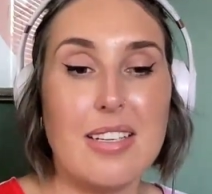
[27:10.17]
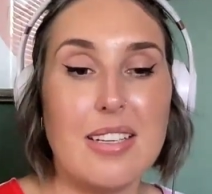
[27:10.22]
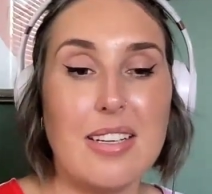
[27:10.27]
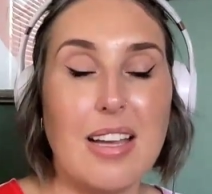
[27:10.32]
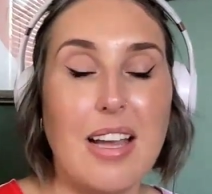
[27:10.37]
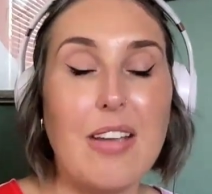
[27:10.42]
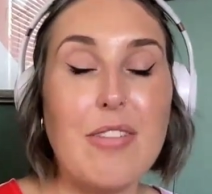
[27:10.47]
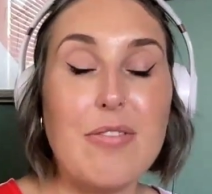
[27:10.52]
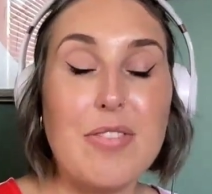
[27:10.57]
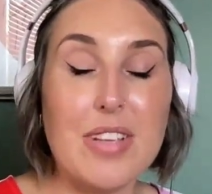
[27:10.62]

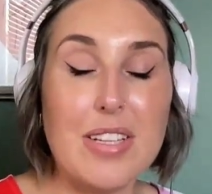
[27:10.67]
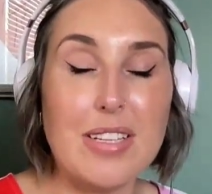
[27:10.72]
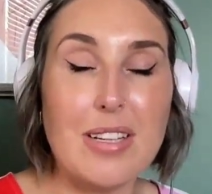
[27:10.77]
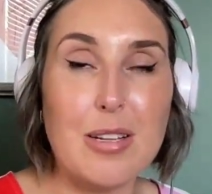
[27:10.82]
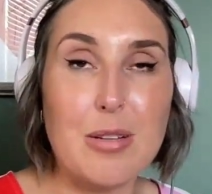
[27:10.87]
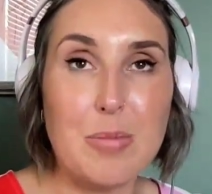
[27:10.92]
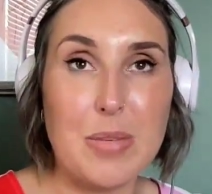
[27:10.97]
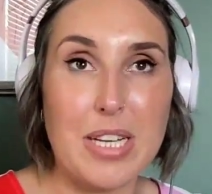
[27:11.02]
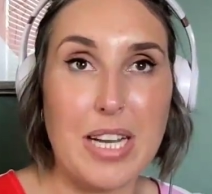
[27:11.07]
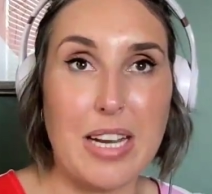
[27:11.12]
I feel a
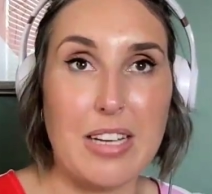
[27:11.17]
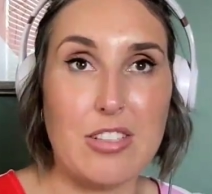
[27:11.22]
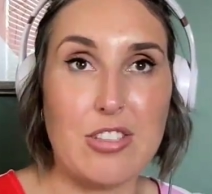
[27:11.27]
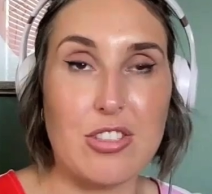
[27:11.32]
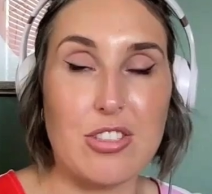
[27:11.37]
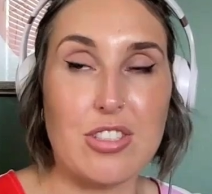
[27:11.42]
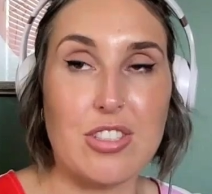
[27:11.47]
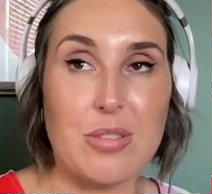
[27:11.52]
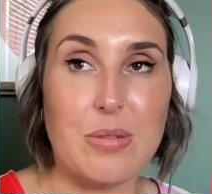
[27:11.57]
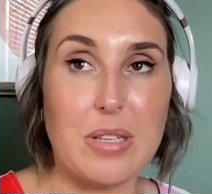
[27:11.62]
little bit
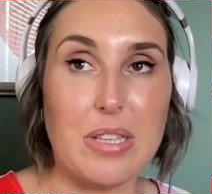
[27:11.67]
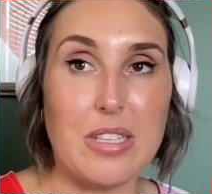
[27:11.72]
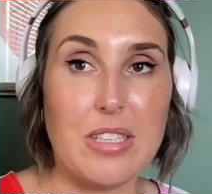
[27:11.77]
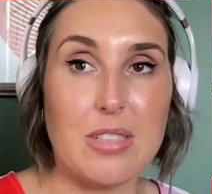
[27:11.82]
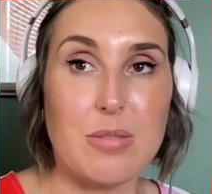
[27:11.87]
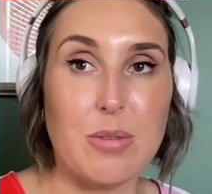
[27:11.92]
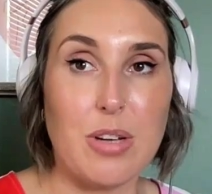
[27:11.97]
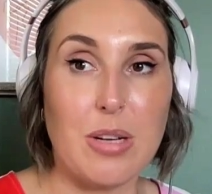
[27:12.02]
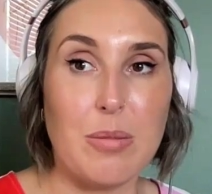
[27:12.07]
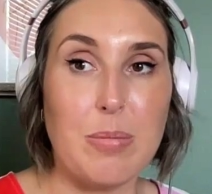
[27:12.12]
anxious doing
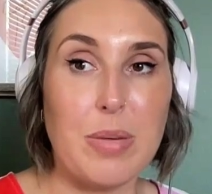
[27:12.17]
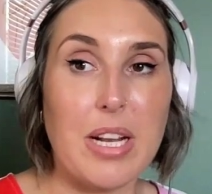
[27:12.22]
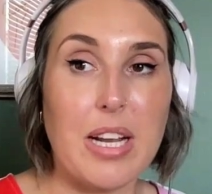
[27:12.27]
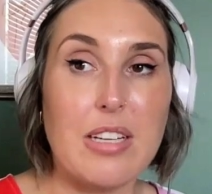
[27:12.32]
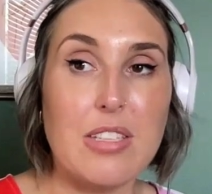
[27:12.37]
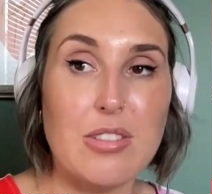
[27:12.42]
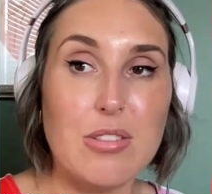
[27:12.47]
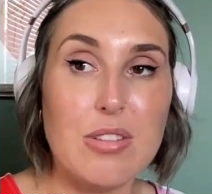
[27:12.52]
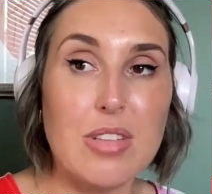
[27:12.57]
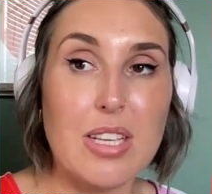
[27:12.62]
this one, but I
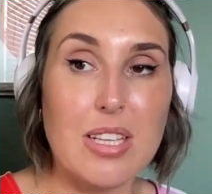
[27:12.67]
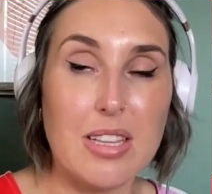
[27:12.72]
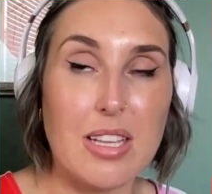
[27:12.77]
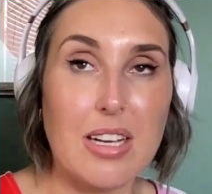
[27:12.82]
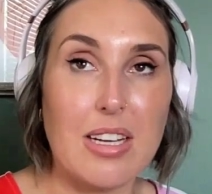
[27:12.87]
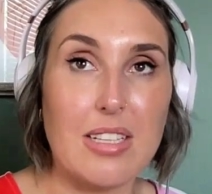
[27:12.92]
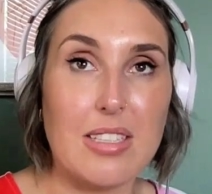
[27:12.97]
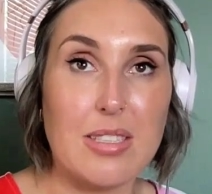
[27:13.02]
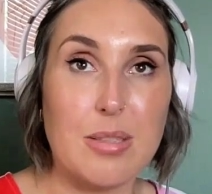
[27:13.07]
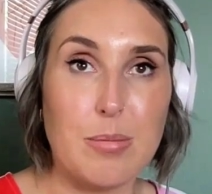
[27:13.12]
do think that
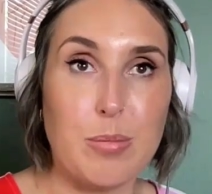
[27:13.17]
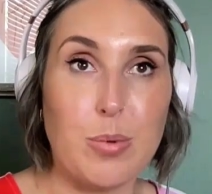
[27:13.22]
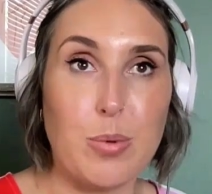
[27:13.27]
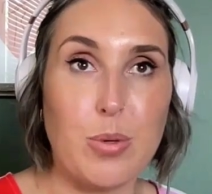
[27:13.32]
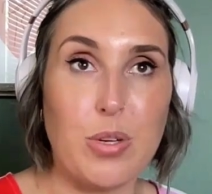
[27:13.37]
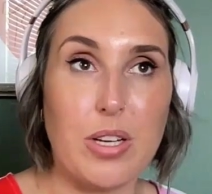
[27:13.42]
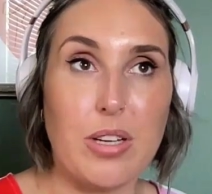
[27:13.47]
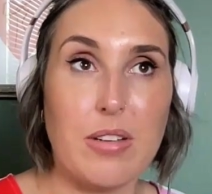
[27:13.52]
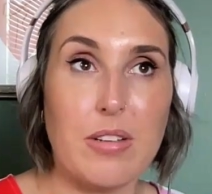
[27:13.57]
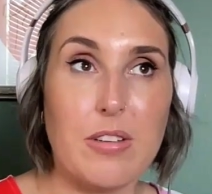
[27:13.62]
it's
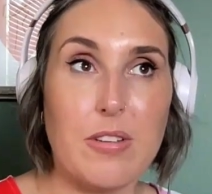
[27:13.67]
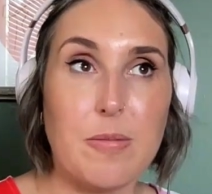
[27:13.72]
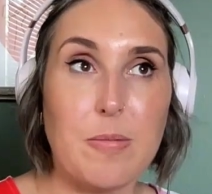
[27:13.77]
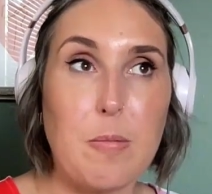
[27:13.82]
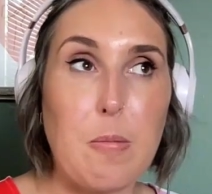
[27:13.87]
important.